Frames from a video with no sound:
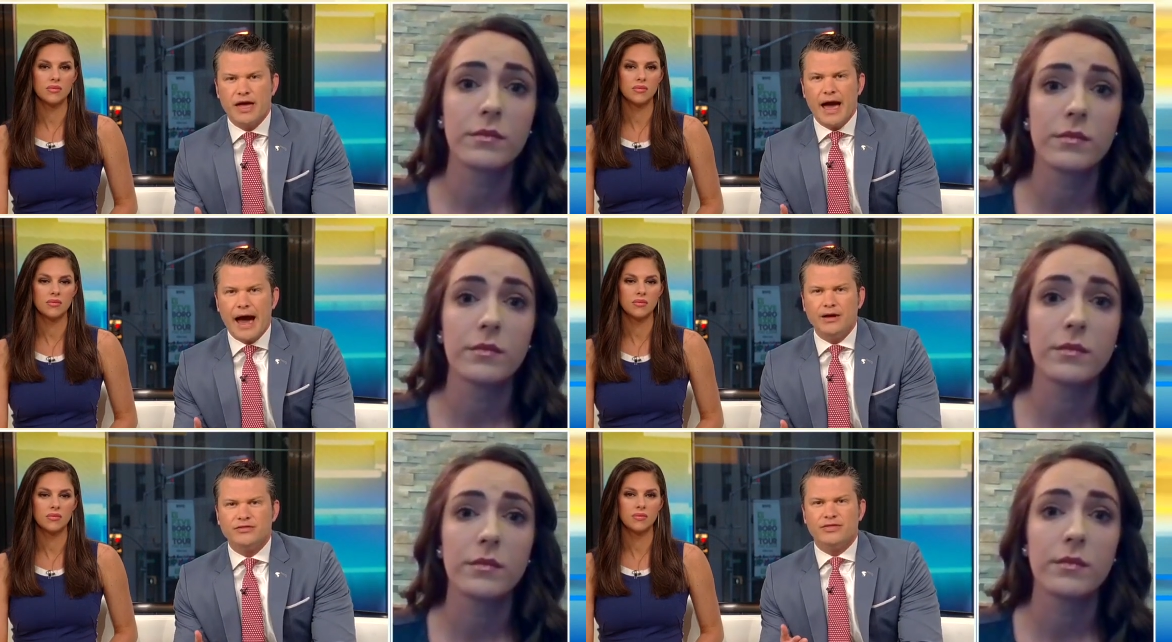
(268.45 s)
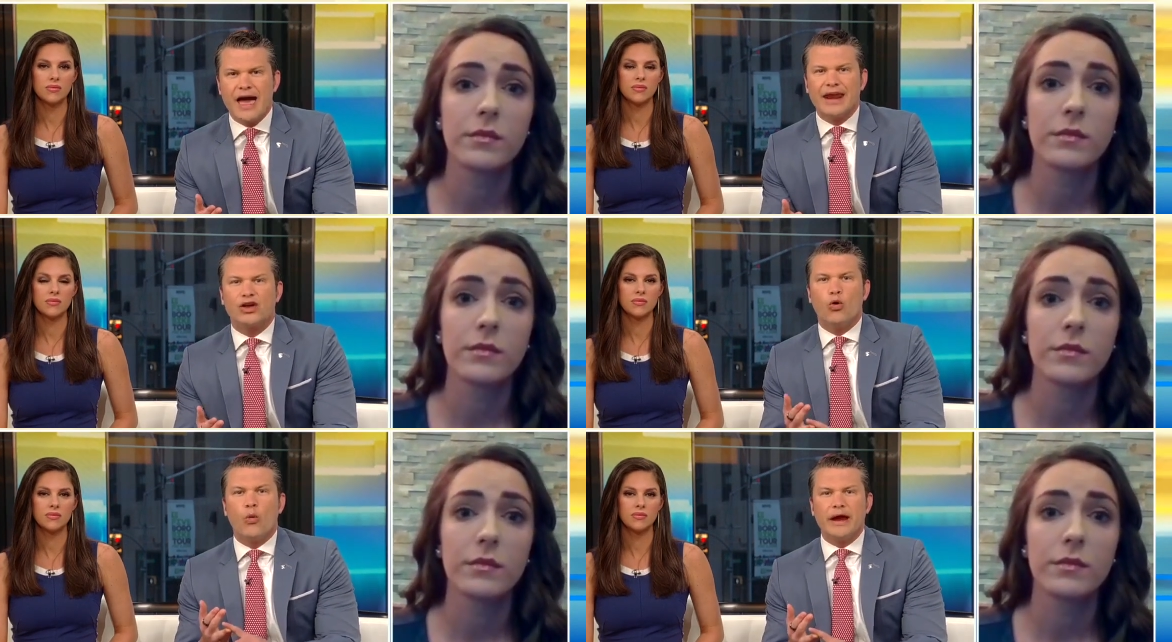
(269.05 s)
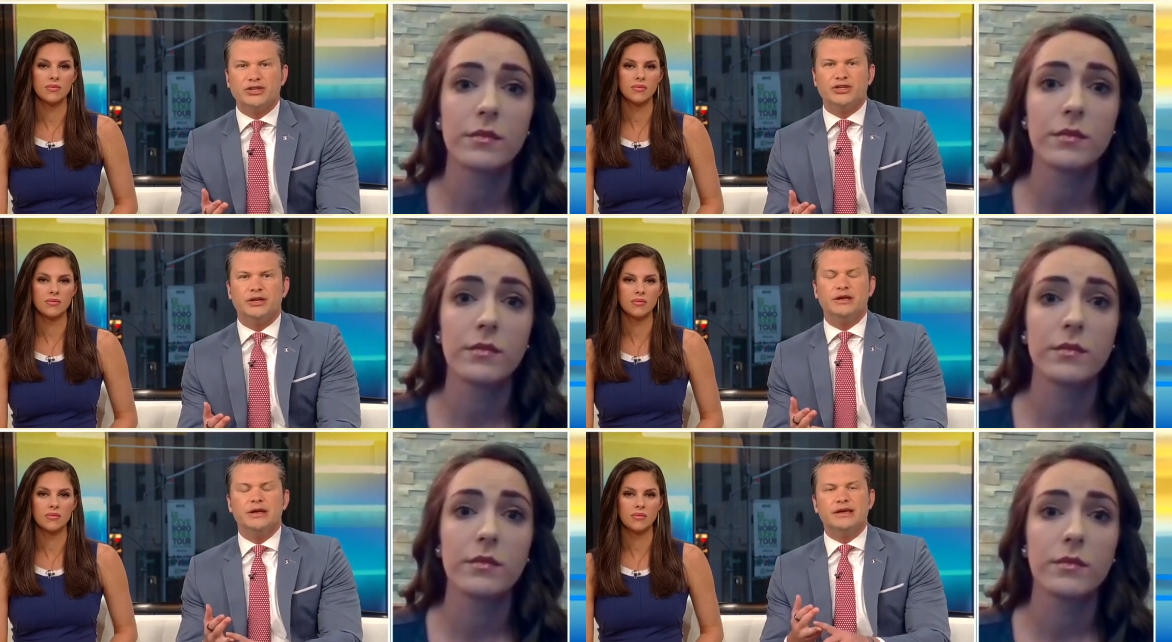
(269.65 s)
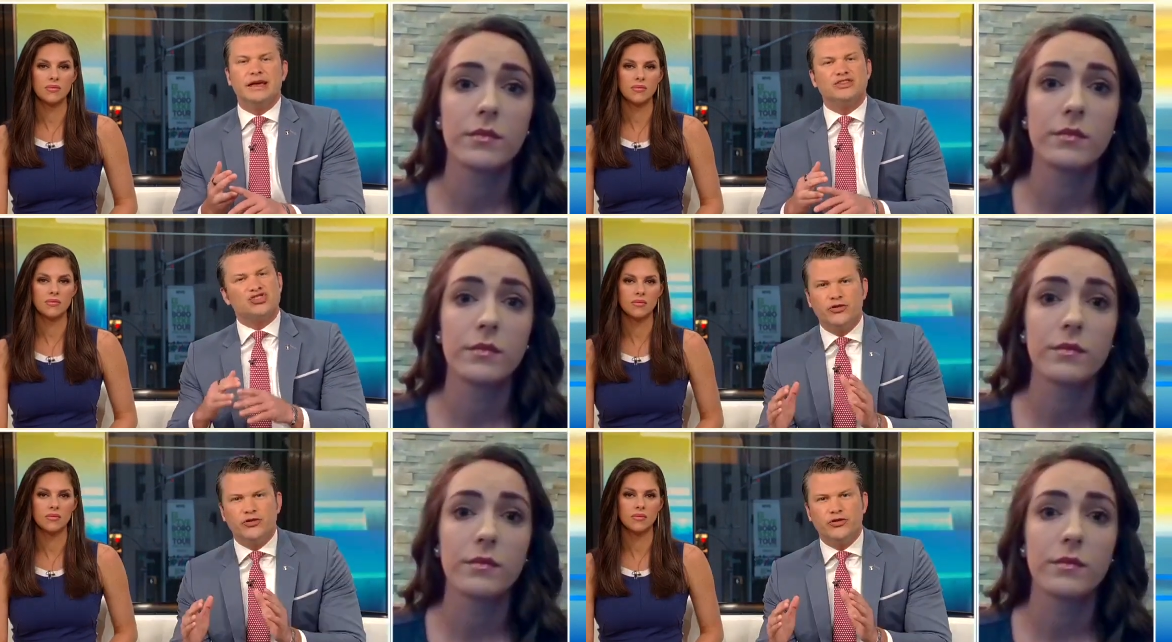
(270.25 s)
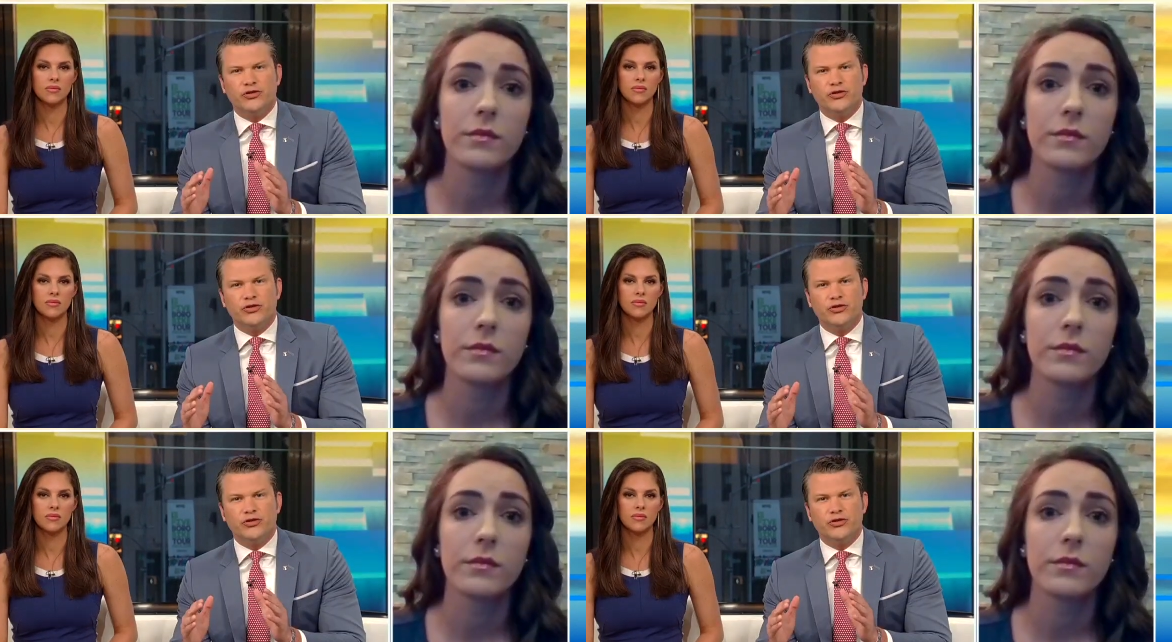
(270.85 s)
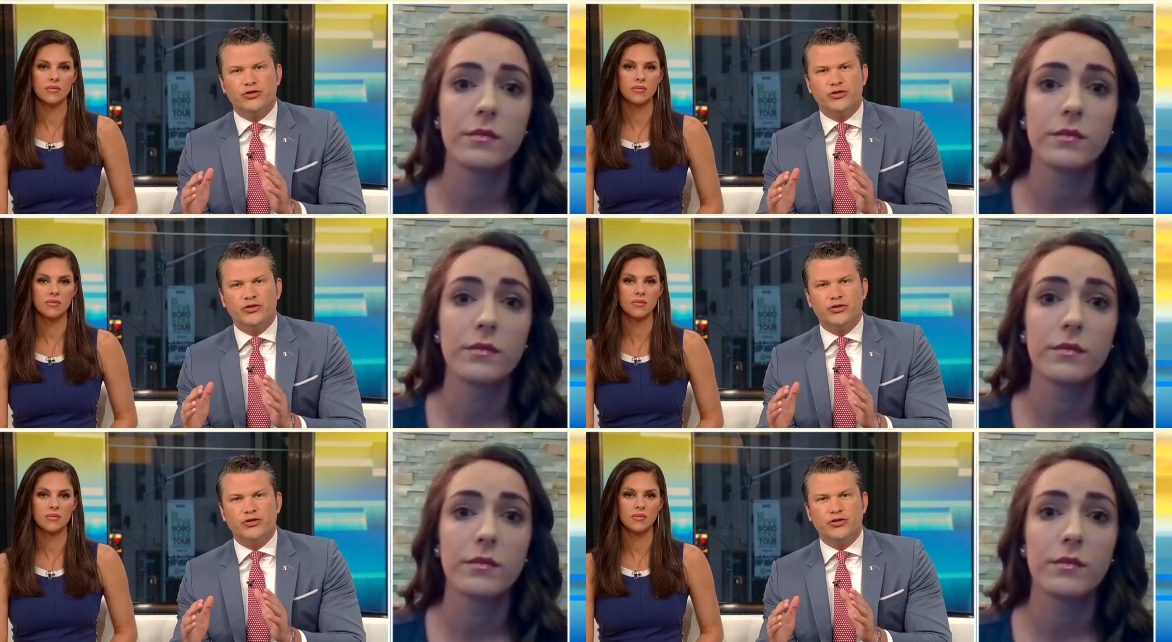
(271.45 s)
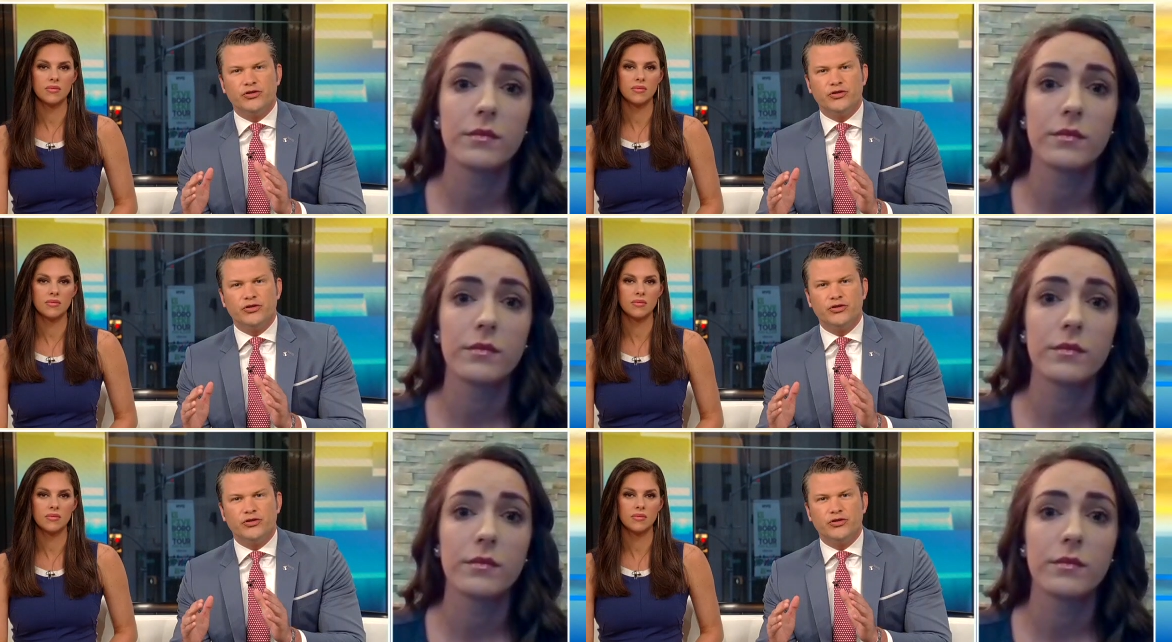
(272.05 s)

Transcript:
Speaker 1: How does that equate? Get squared because